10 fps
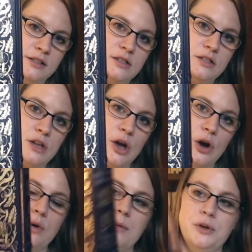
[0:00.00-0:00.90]

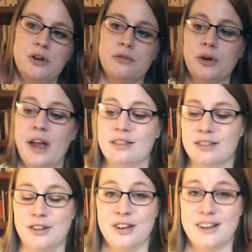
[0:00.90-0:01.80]
So beautiful. And
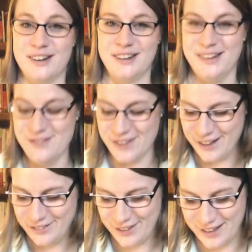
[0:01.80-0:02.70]
look, are you
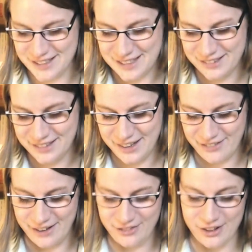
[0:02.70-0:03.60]
ready for this? I don't think you're
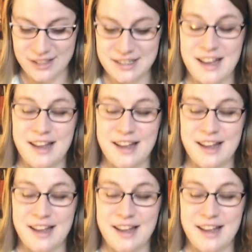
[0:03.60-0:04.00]
ready for this.